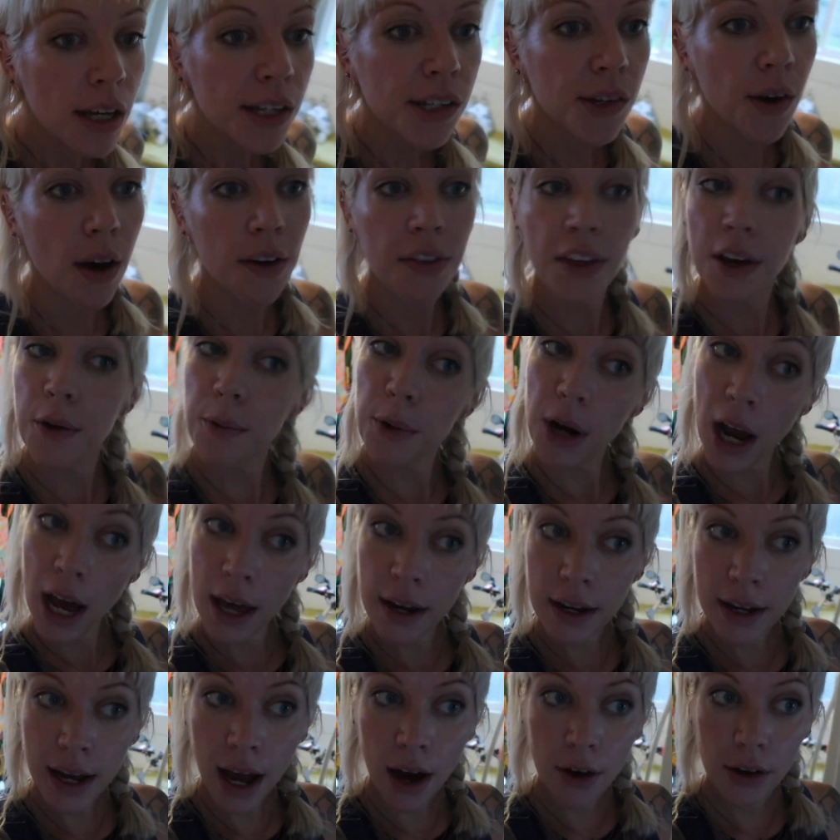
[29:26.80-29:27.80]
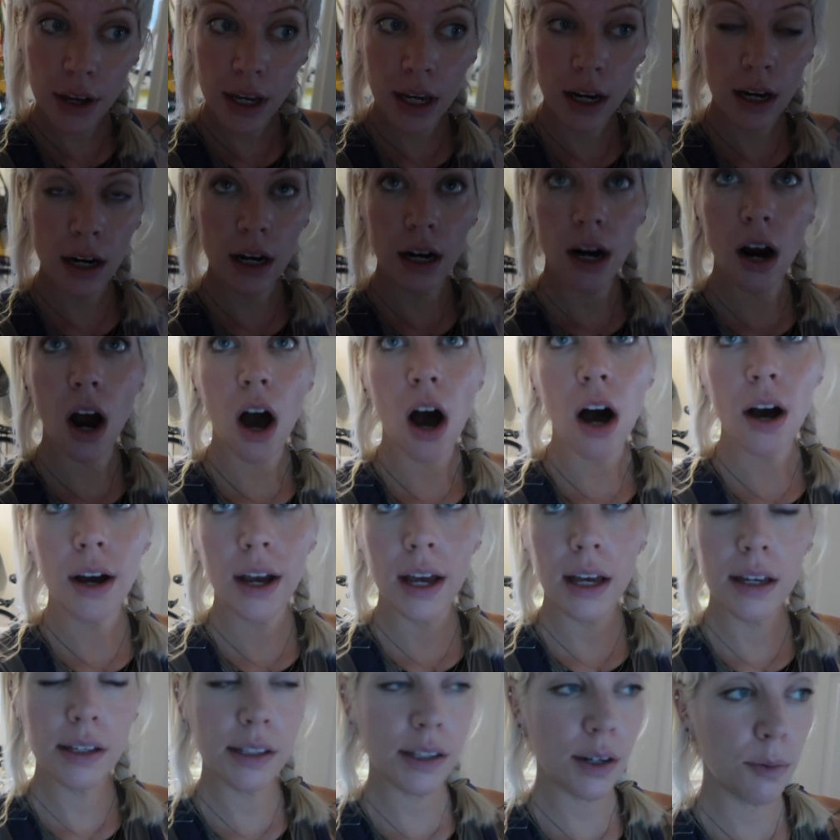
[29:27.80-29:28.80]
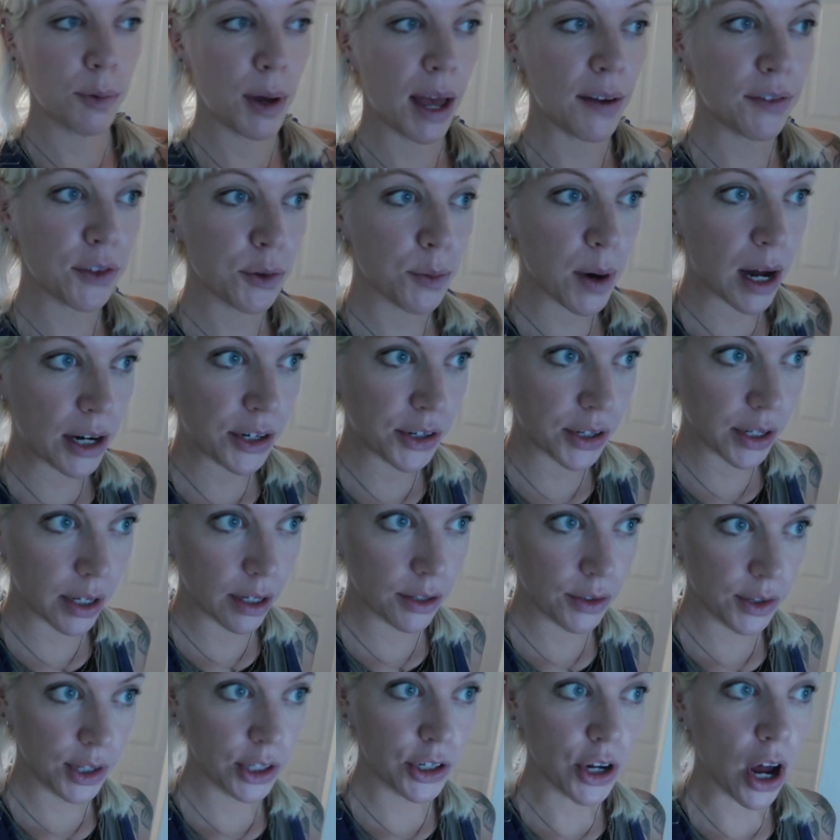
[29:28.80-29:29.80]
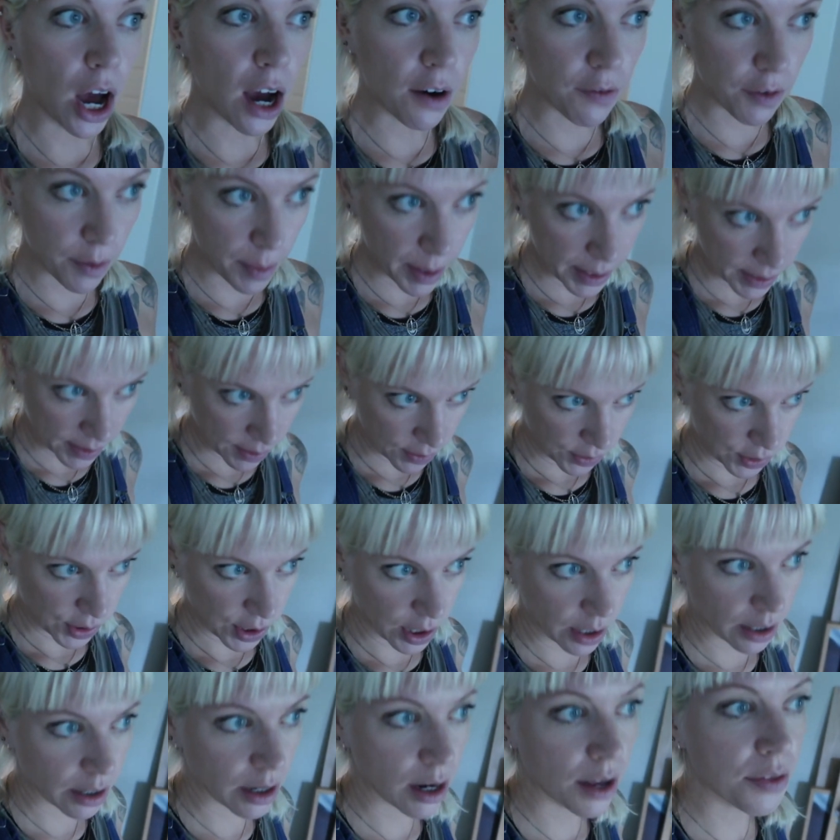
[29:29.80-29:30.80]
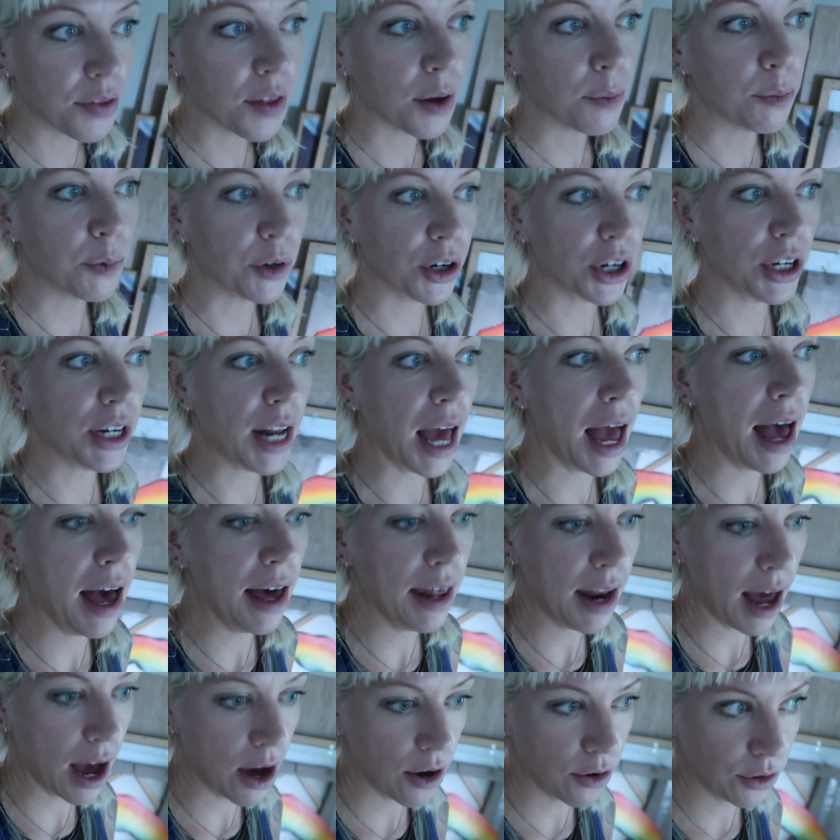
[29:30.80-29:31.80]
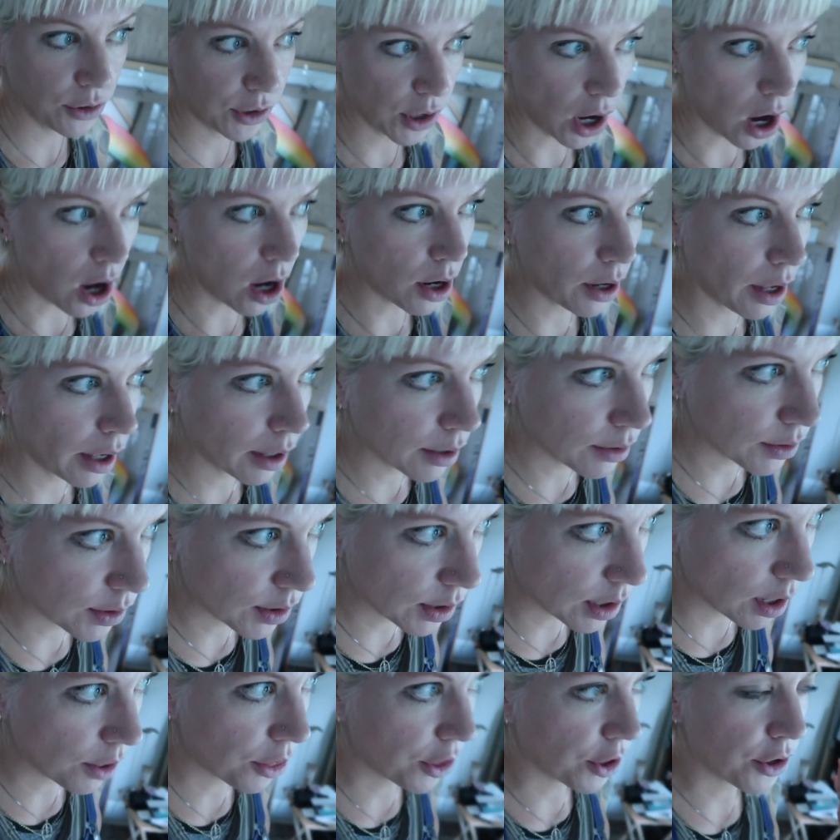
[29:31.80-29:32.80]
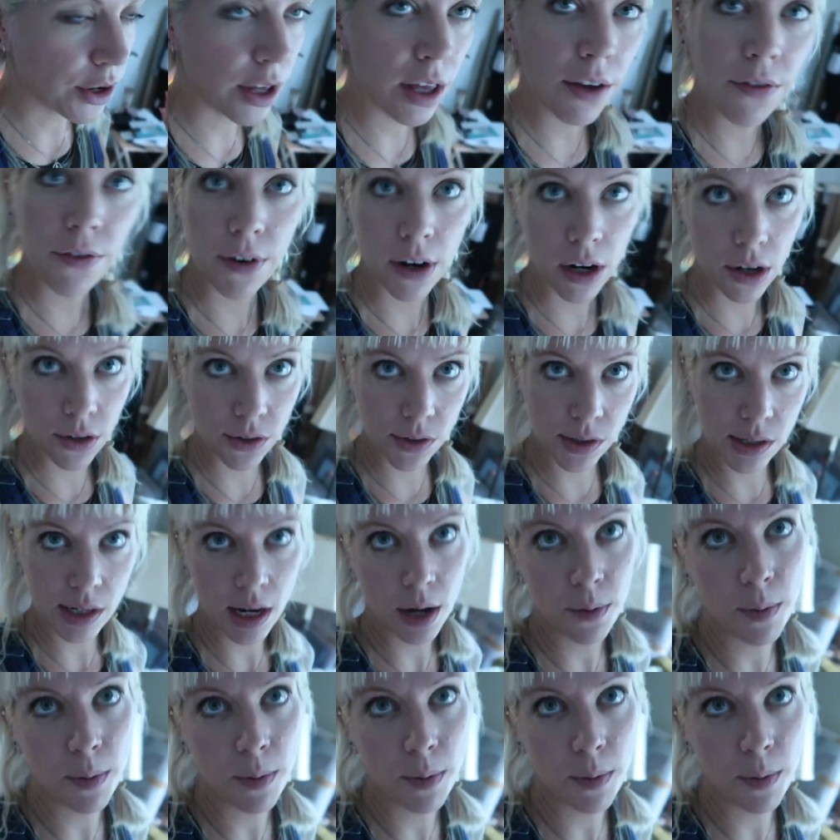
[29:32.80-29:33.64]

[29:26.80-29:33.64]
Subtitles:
So I think we're heading out here August. We have to watch the dog for my sister, and then we're gonna head out August 31st. I